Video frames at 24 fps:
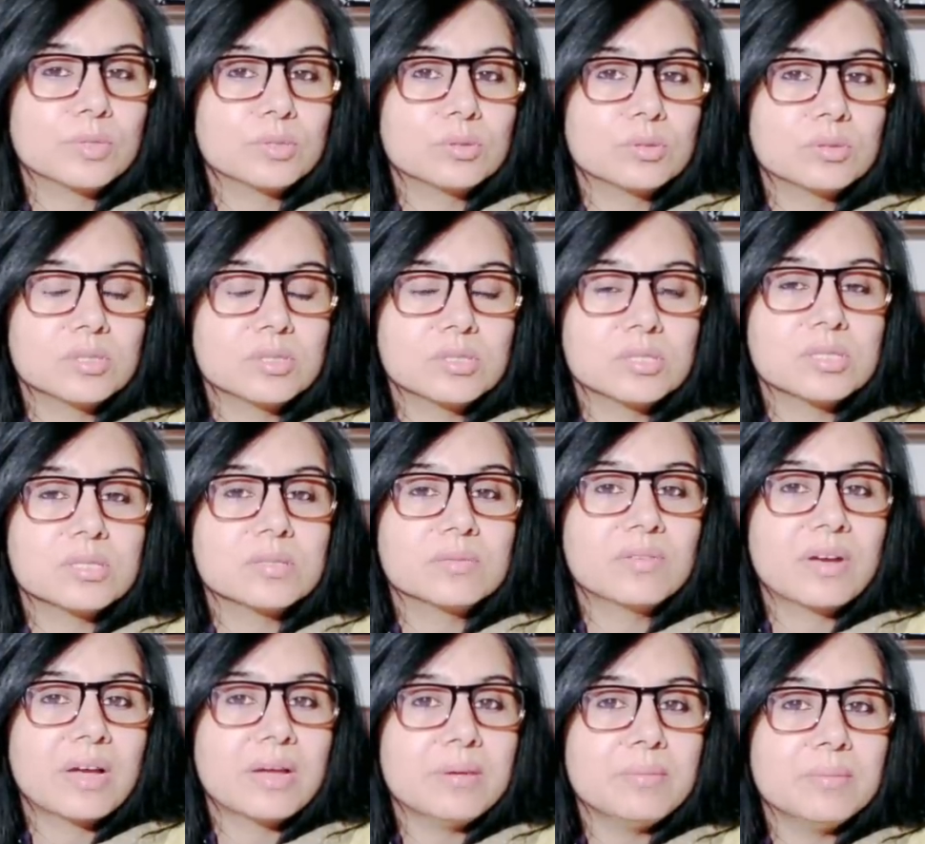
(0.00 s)
So, this is
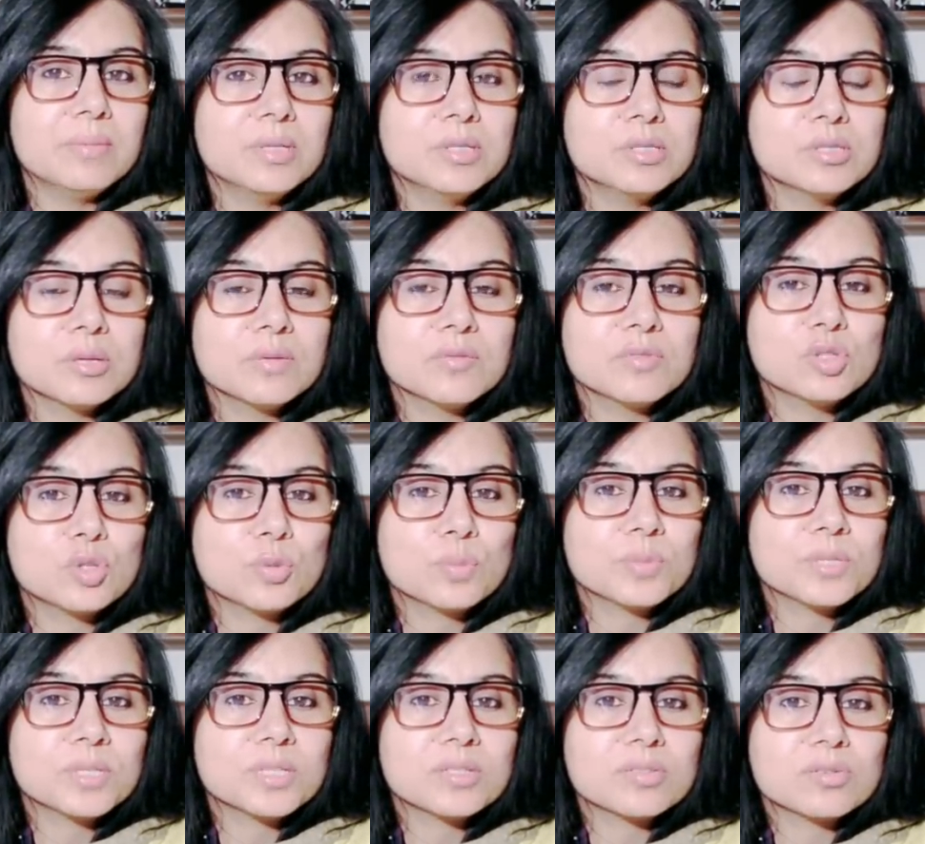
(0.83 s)
five months of
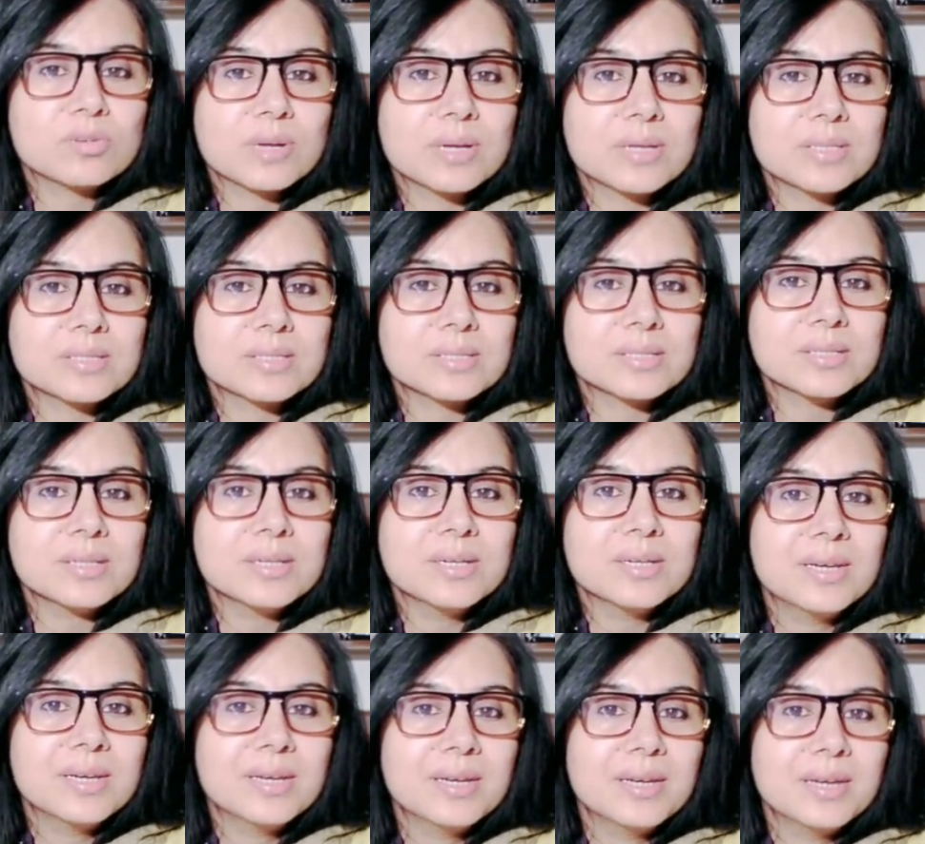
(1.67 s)
Jupiter's transit
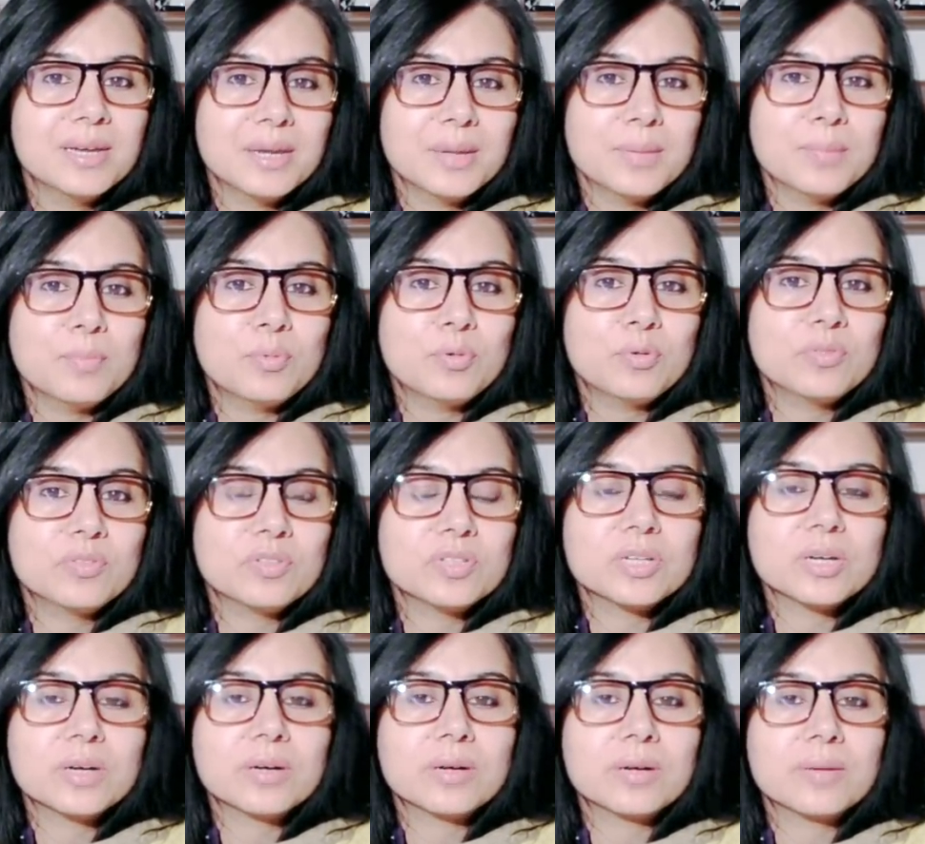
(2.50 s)
in
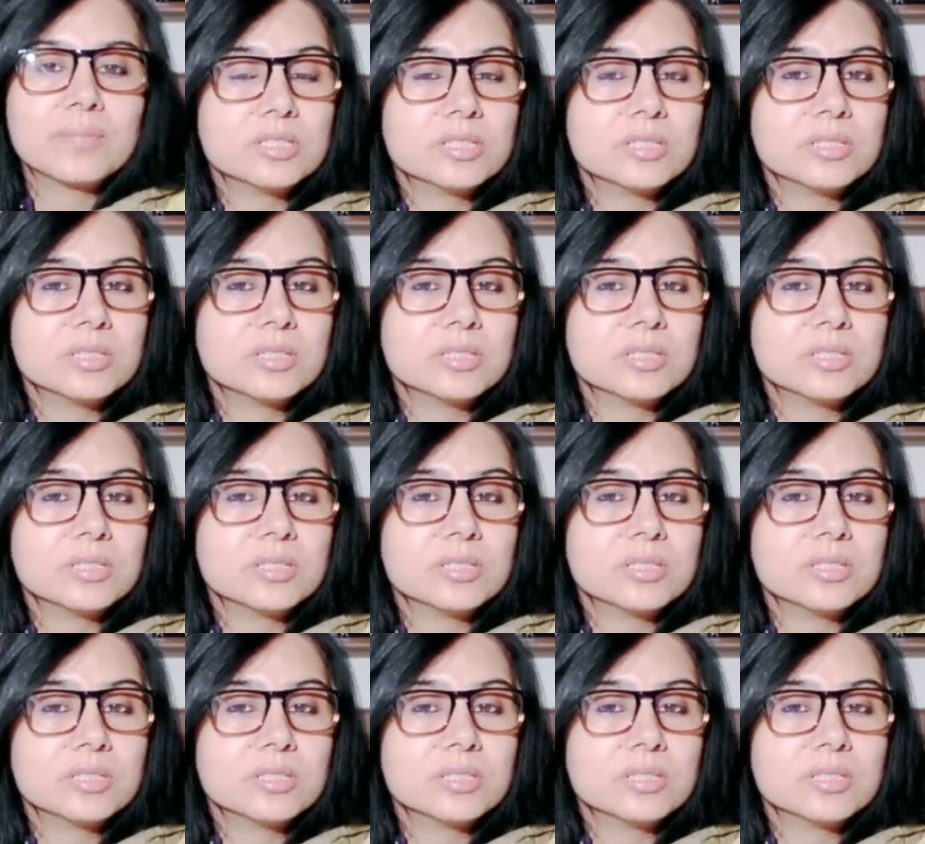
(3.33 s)
Purvashada.